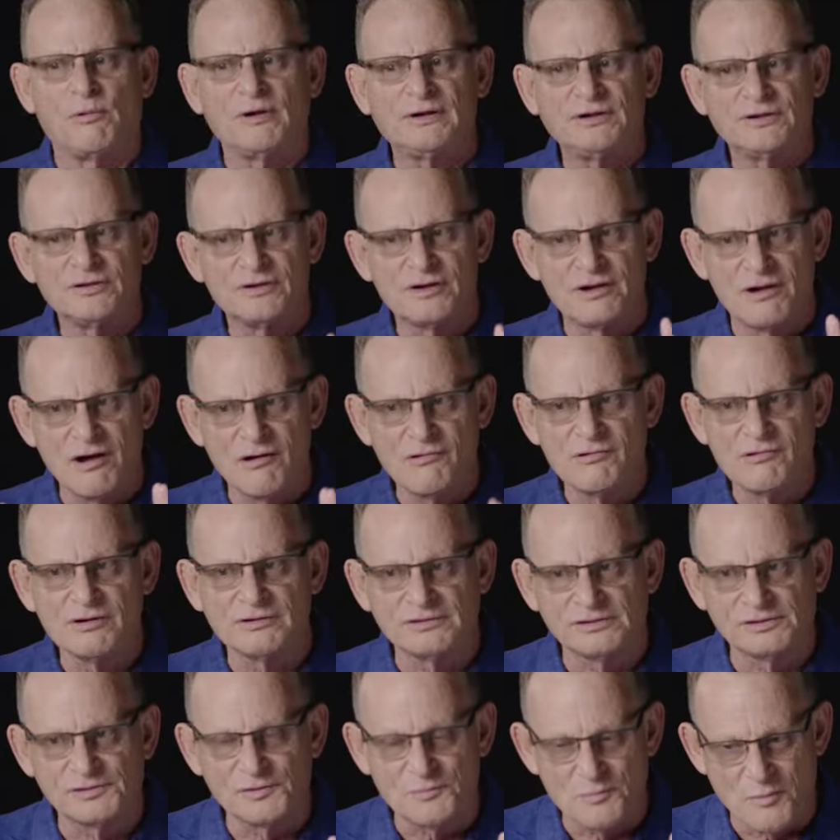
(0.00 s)
when you go
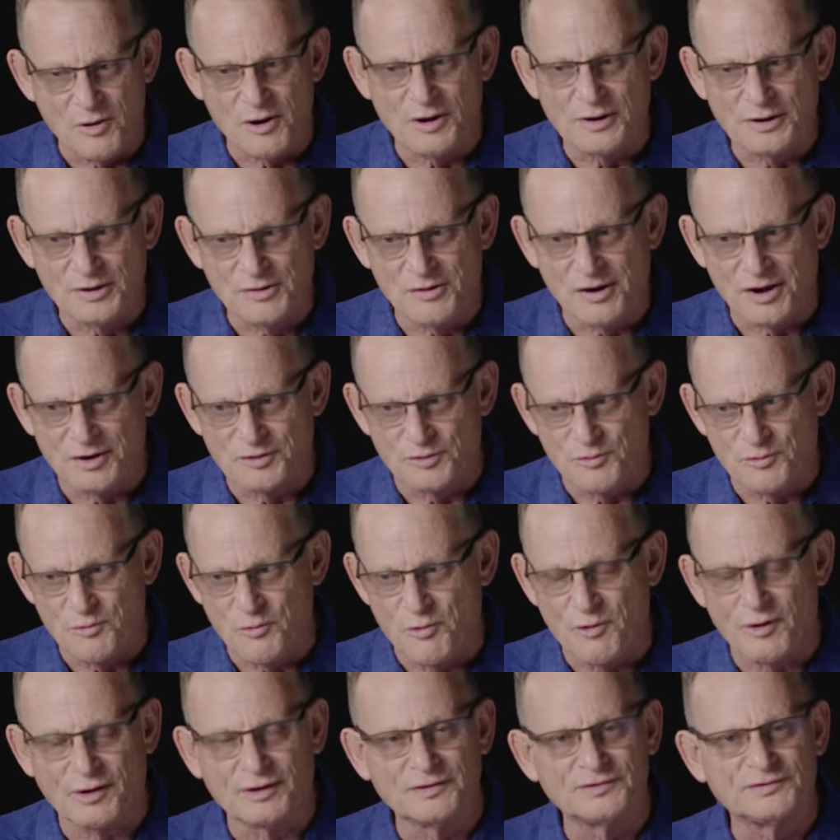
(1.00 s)
to Mardi Gras, New
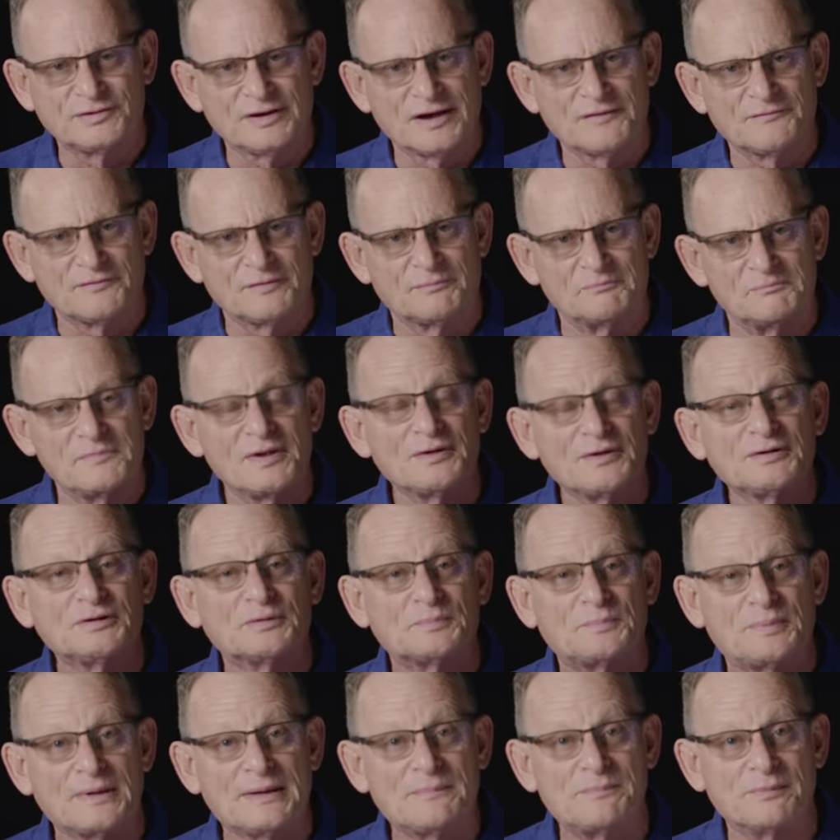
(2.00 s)
Orleans, you have a
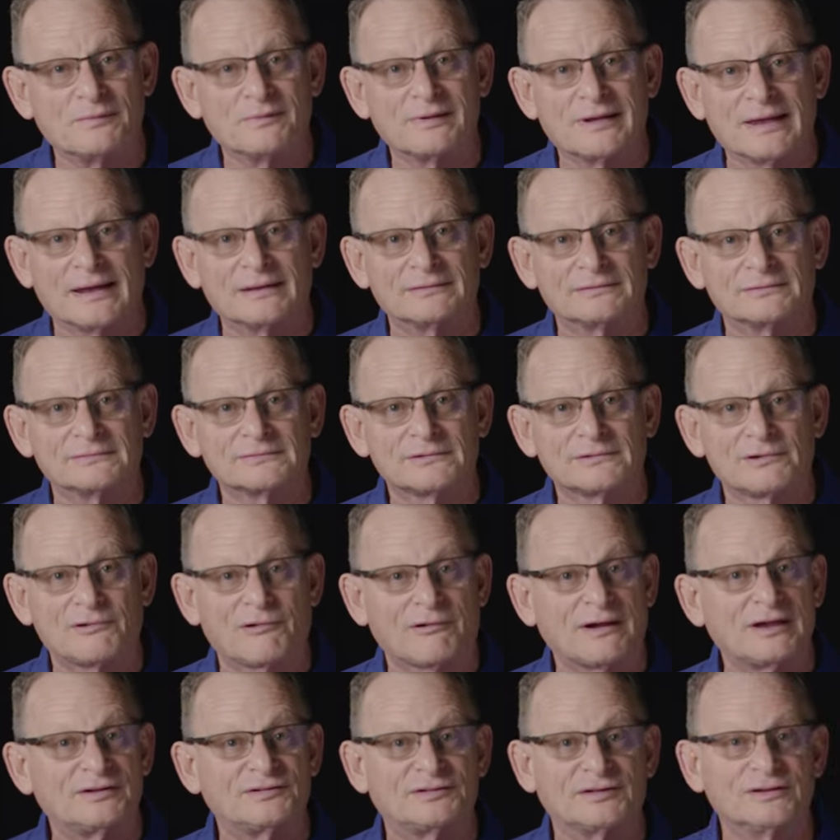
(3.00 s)
million people getting
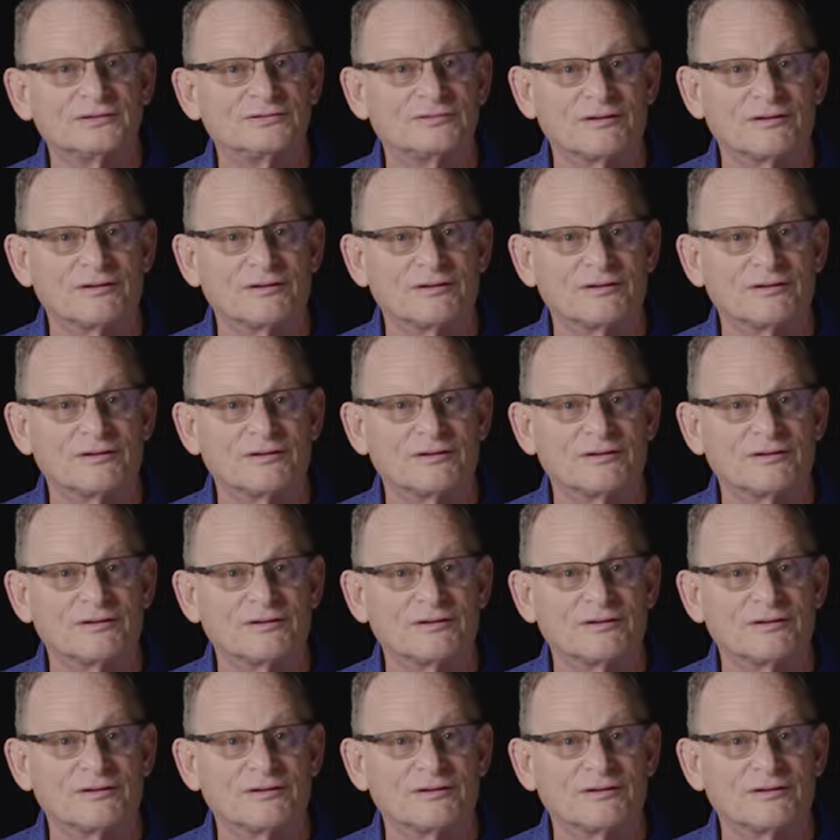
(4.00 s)
crazy,